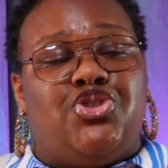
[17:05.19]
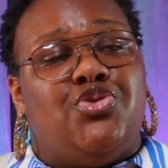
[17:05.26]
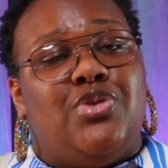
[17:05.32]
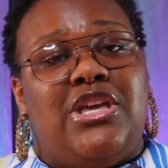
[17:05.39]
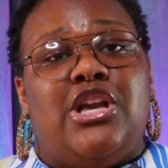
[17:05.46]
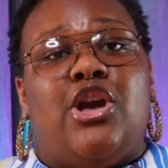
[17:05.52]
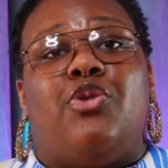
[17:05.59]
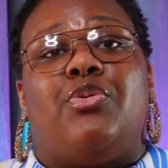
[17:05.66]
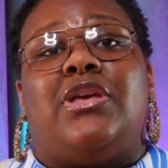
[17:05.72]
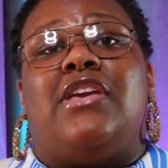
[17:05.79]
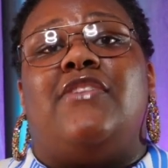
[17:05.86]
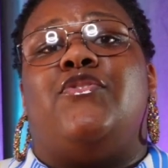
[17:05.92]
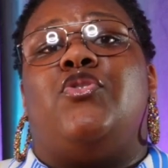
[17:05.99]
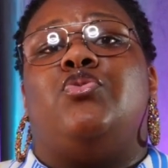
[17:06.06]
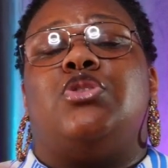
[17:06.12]
you. He going to
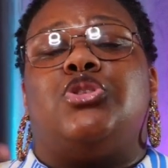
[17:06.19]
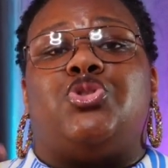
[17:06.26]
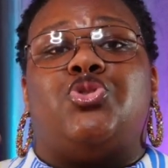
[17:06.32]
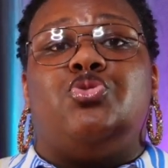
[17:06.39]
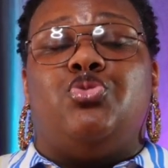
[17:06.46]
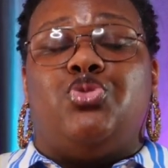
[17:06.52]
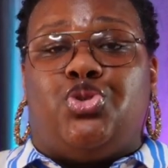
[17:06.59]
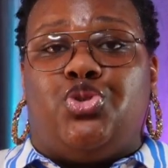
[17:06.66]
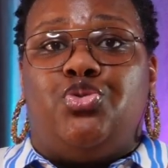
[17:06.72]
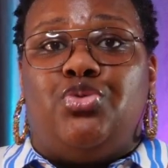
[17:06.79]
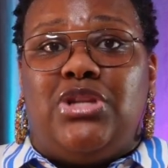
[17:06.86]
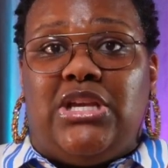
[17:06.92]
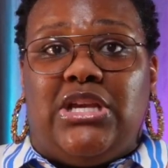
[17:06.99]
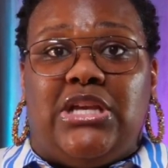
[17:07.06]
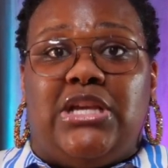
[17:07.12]
give you the tools you
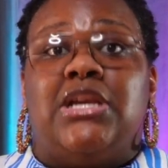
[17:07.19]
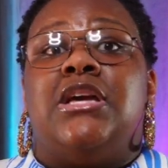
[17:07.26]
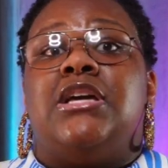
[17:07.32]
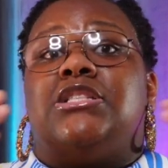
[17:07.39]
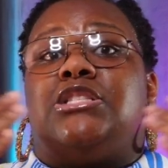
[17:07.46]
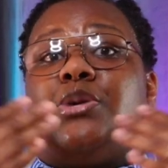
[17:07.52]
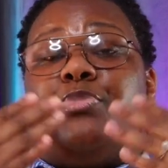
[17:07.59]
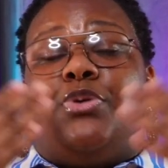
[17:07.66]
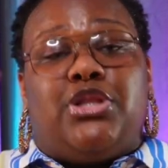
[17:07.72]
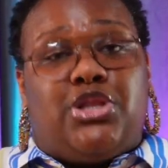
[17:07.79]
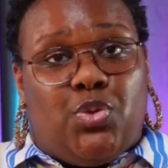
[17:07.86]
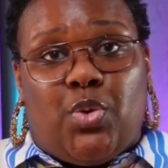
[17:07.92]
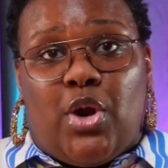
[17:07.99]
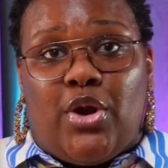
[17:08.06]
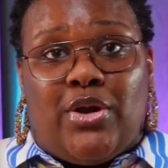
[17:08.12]
need to put
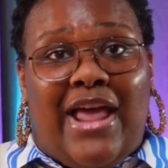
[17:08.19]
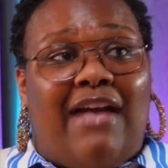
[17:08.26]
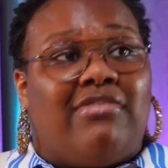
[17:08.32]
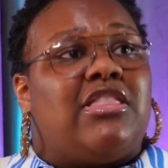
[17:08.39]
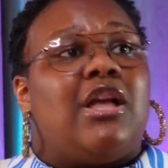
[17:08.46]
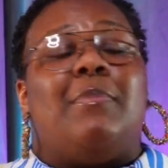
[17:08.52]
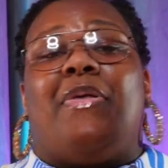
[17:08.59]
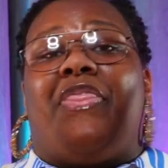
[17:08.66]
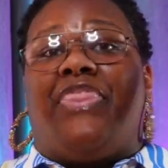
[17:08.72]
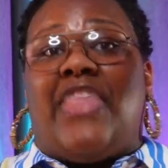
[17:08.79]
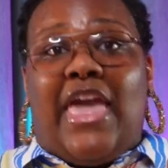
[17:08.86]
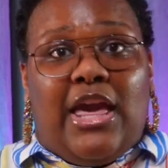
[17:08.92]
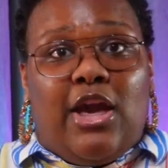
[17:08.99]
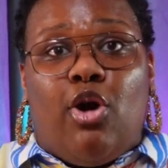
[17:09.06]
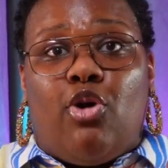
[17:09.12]
the word out there, but
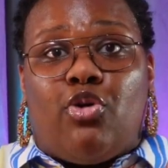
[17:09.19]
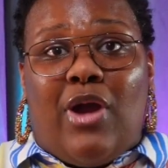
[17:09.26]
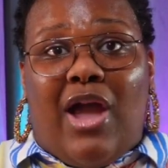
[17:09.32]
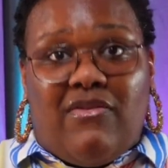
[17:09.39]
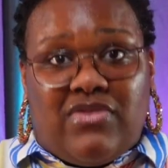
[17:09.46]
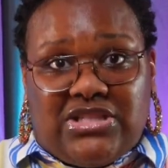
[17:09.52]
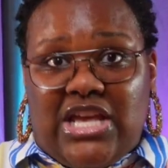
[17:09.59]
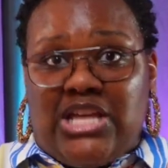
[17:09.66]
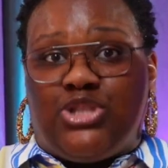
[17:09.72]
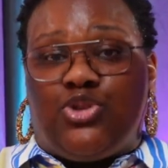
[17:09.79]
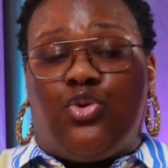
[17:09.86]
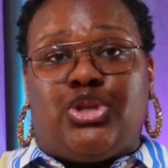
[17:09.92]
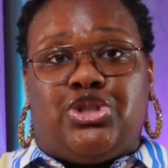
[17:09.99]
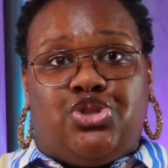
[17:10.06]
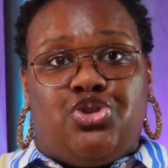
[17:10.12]
they going to gravitate
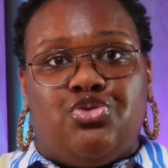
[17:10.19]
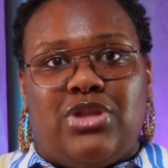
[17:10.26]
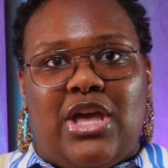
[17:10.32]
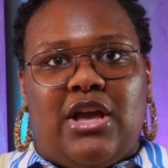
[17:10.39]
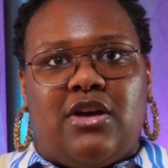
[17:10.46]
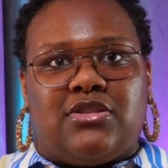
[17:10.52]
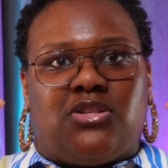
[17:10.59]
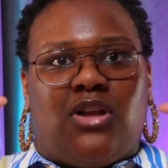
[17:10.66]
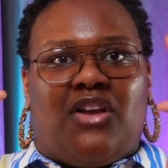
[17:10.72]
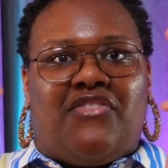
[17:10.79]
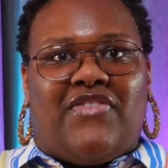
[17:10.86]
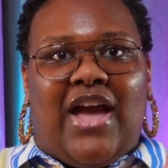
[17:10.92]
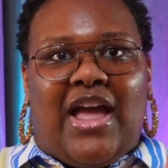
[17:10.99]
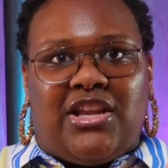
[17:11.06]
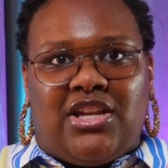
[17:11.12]
towards you. They going to start
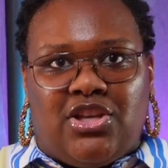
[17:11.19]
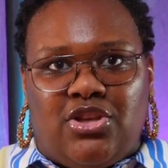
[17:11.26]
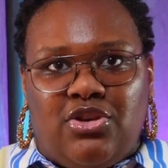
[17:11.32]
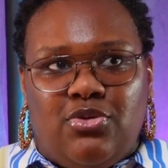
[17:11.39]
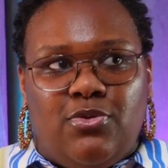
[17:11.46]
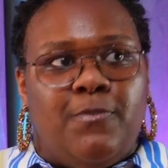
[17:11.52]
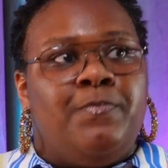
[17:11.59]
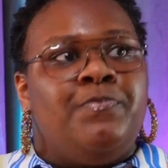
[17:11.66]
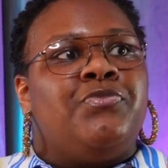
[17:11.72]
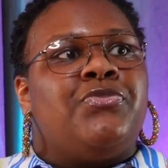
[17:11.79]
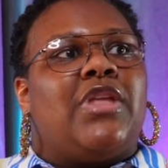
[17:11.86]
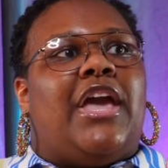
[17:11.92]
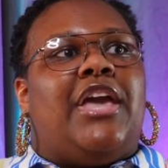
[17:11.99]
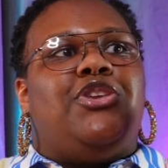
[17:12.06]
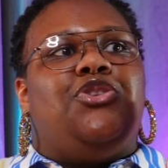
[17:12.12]
finding you
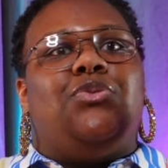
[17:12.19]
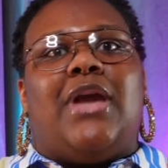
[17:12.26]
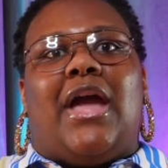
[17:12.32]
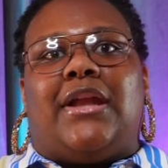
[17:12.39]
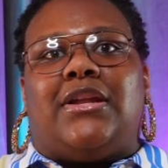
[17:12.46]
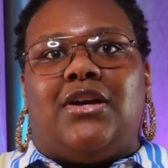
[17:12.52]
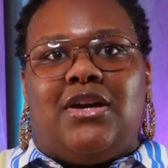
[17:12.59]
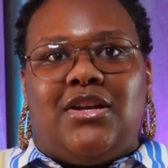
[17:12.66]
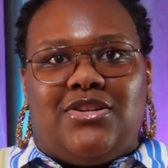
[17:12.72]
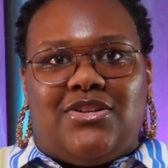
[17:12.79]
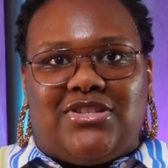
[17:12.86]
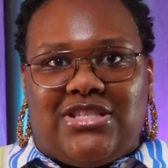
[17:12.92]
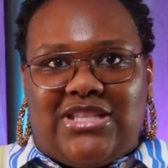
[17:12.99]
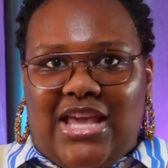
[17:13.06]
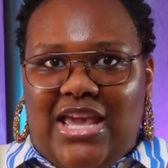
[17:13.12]
and you got to
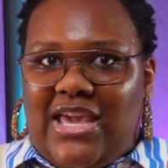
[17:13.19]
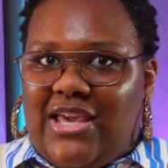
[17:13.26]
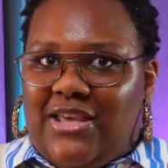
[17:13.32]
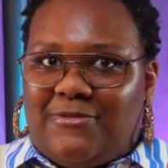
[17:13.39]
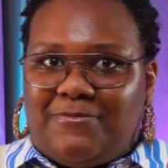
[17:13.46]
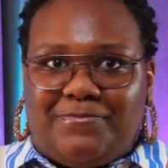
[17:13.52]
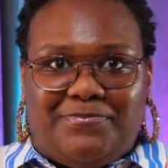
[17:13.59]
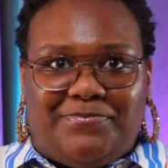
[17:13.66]
understand